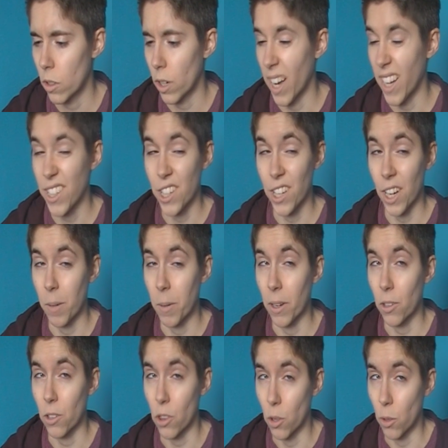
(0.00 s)
I actually came
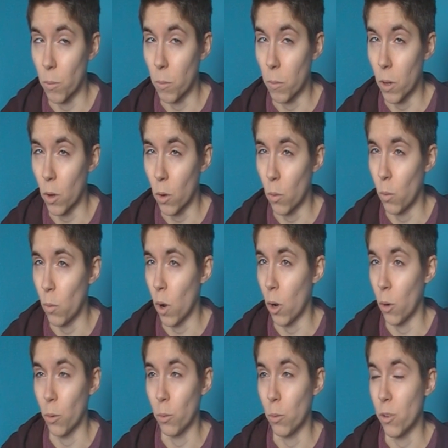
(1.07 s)
out to them
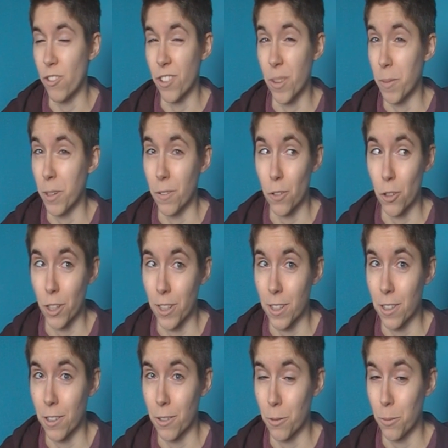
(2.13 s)
while we were in the middle of cooking
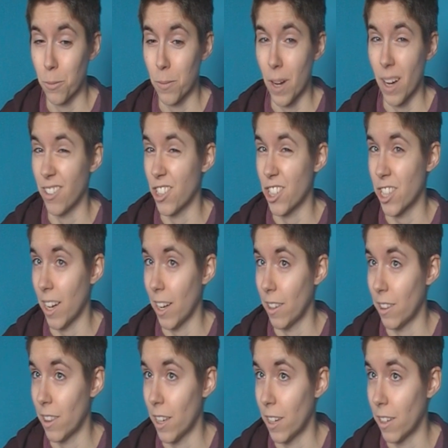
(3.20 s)
dinner. I was just
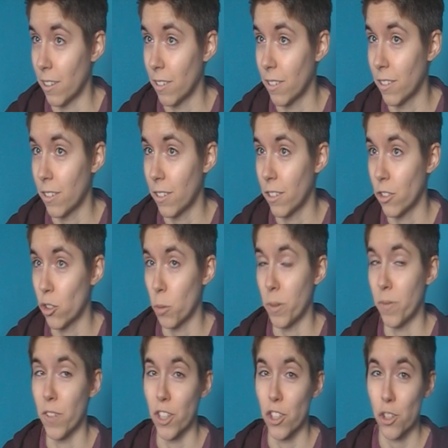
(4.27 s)
standing there,
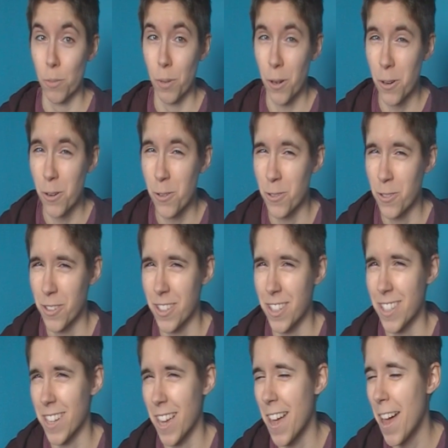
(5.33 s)
chopping
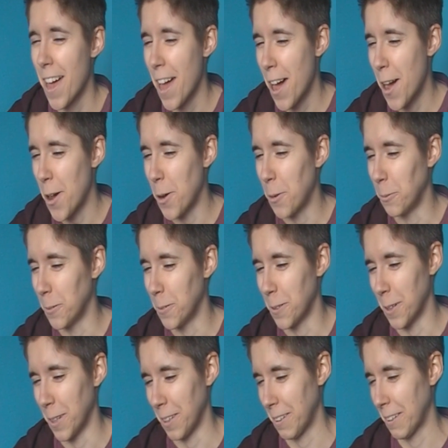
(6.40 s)
vegetables, and was
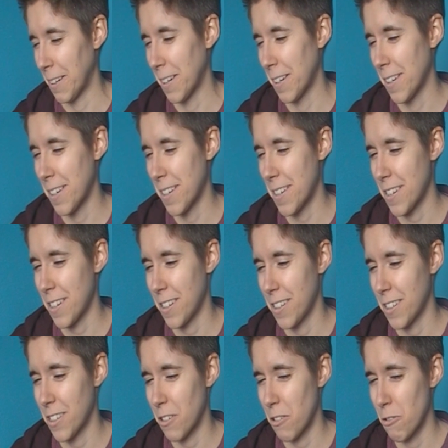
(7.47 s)
like,
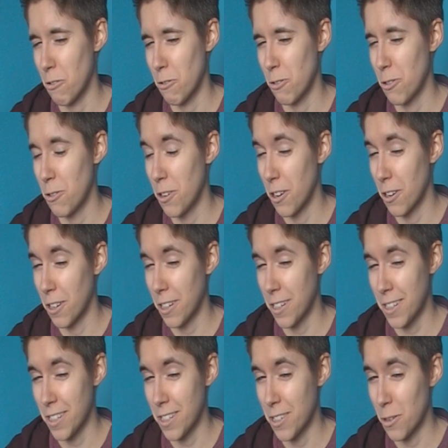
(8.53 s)
so do you
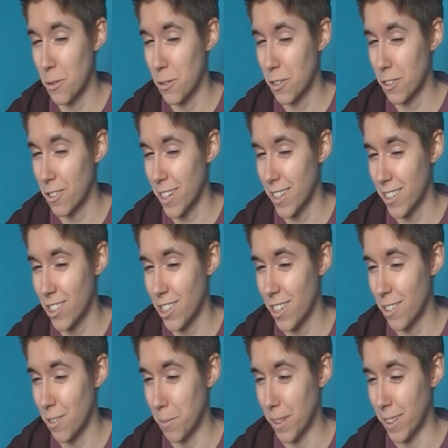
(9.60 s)
guys know what
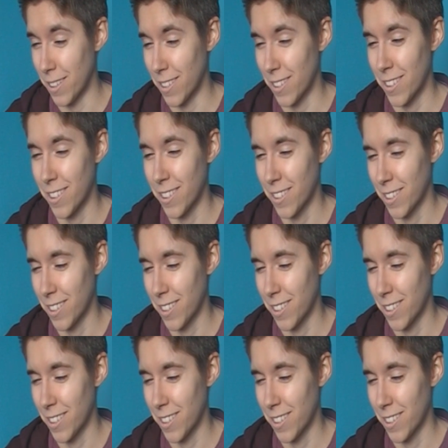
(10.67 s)
transgender means?